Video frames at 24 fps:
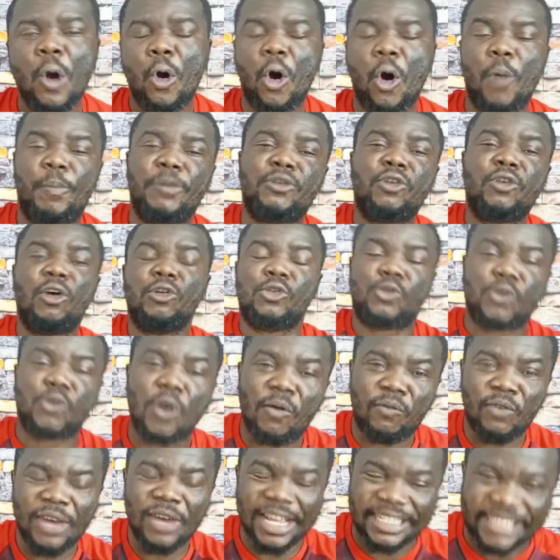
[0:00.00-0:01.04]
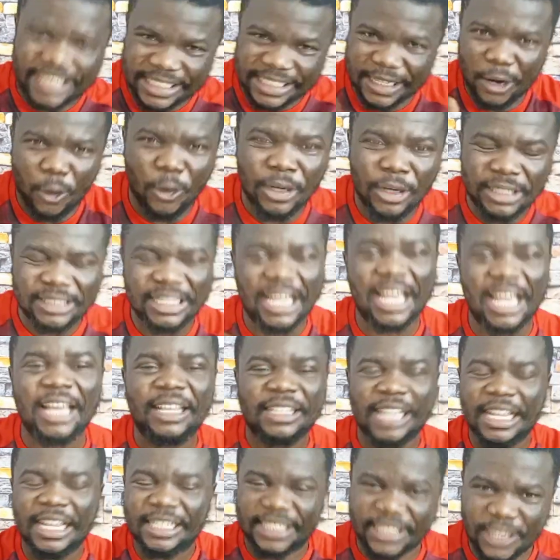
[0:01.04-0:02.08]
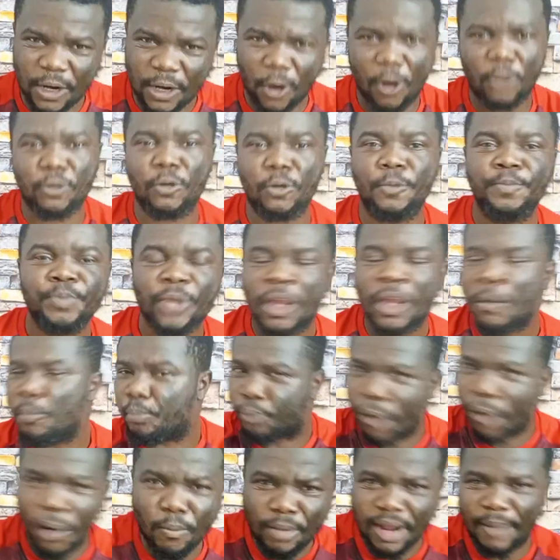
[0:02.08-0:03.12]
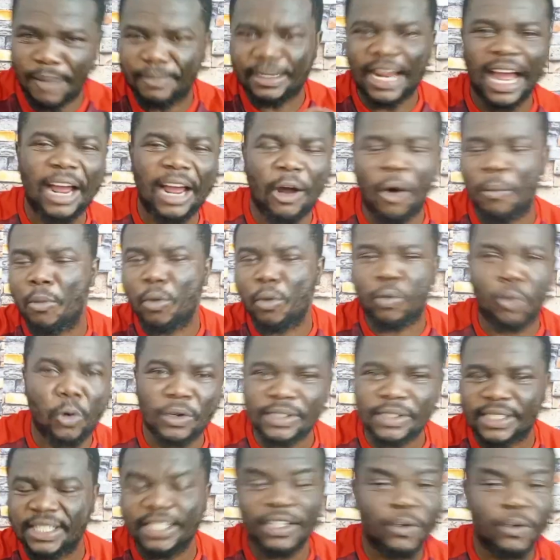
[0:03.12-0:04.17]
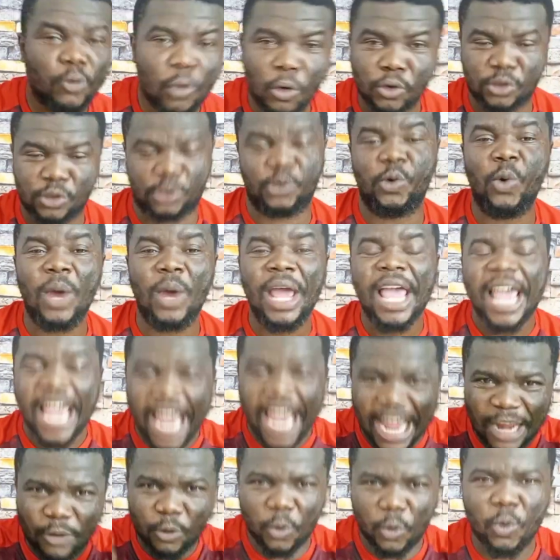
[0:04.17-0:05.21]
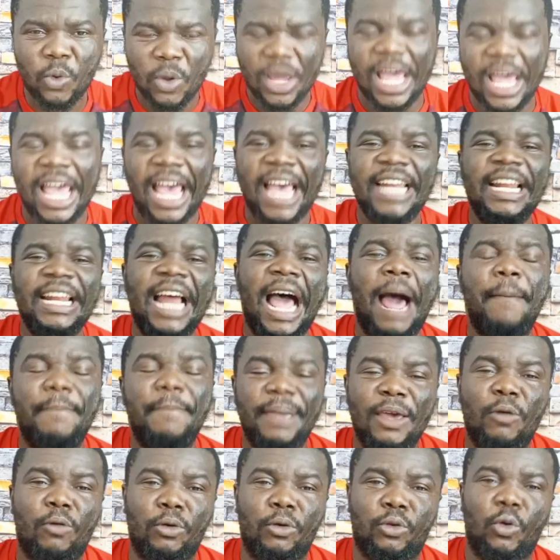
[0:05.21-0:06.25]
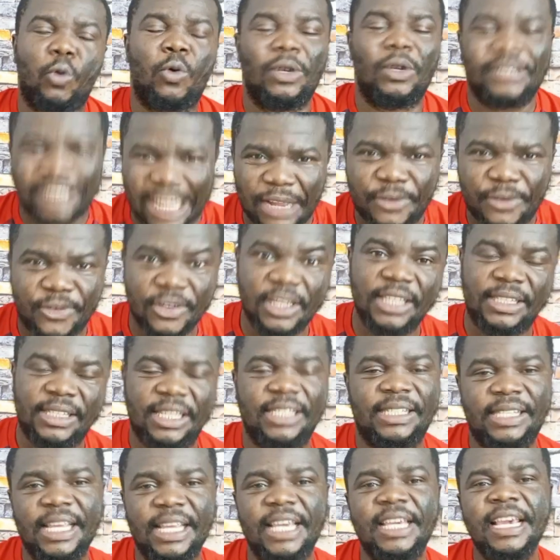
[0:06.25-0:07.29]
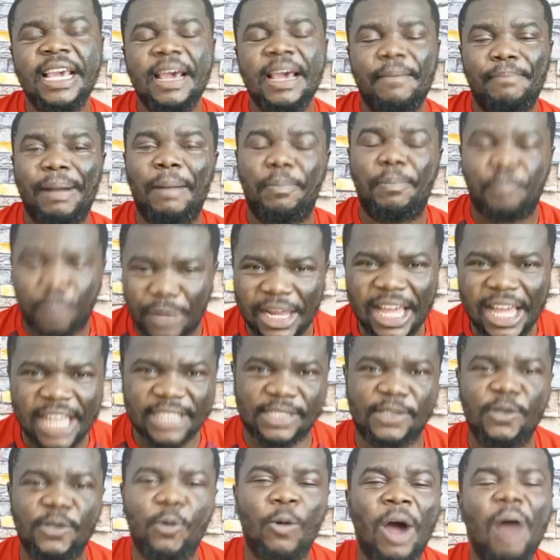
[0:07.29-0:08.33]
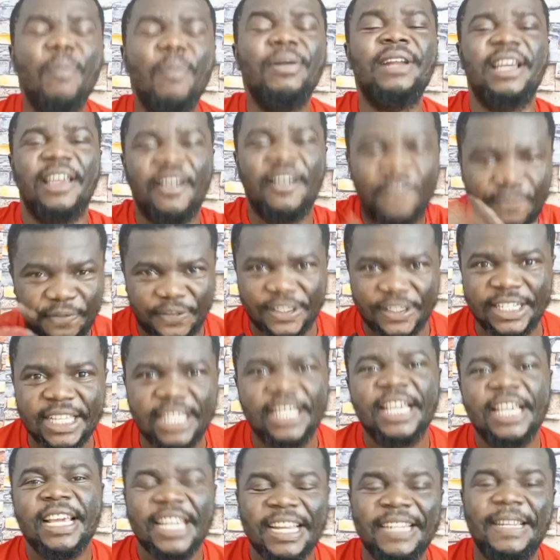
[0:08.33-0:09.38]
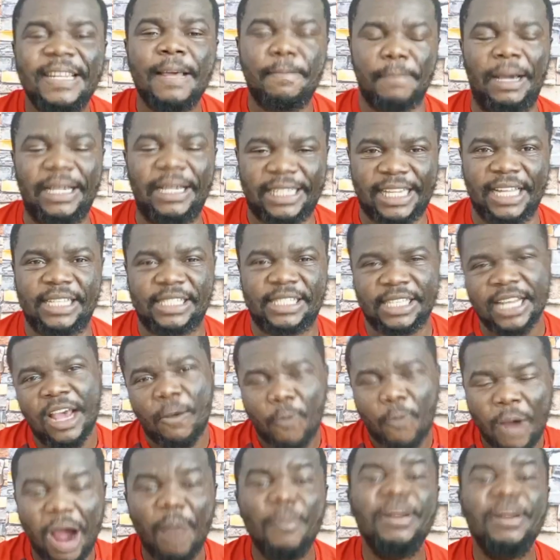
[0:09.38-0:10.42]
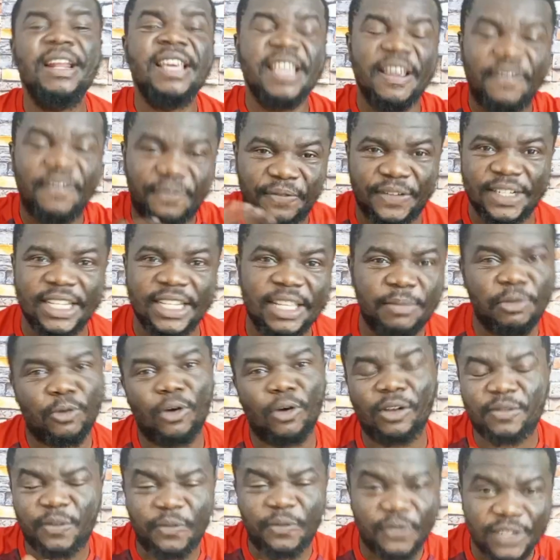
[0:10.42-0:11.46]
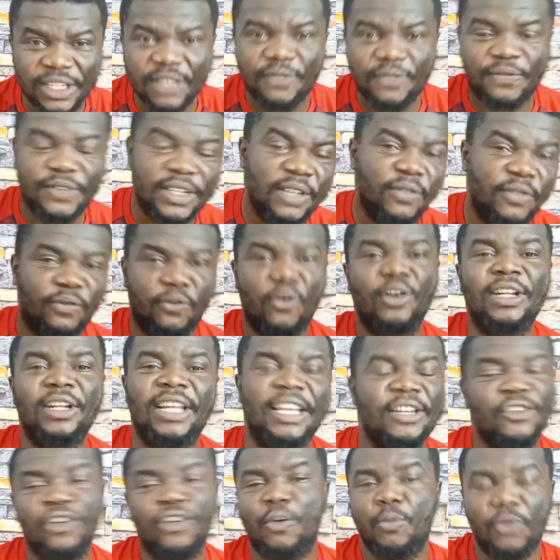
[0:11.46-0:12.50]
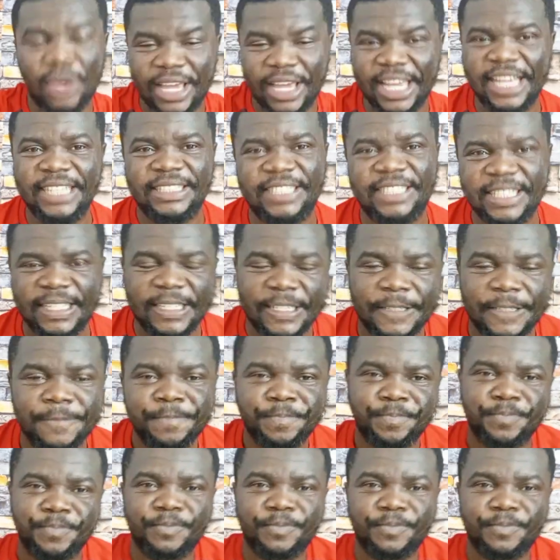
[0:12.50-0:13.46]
or posa solve a chill problem na or more consider goals no, and no, and a bear cotoko dagginess is say. But players, no, how many free in the market? How many free? Because free for any of a deal